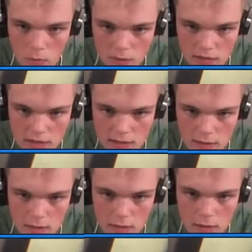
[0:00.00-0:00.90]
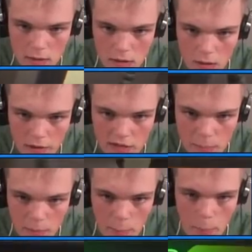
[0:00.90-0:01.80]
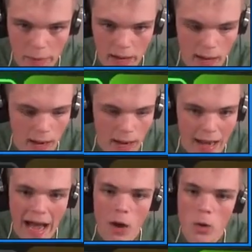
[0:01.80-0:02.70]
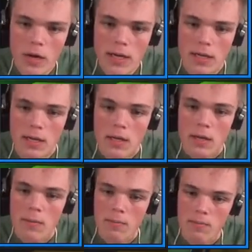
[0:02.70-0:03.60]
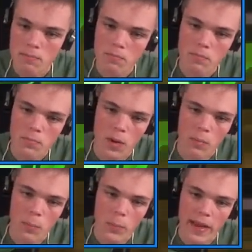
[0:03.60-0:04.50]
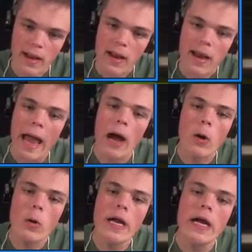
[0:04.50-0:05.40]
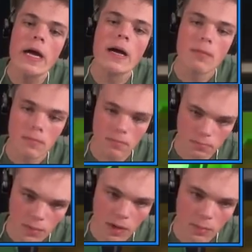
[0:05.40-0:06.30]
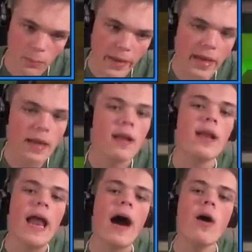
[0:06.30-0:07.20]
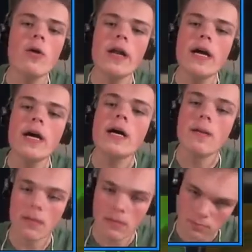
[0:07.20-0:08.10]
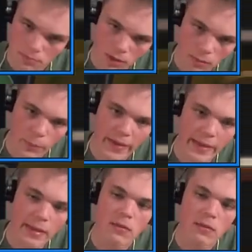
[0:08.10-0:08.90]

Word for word: What's this? Oh, I need to pump it louder. Pump it louder. Pump it louder. Pump it.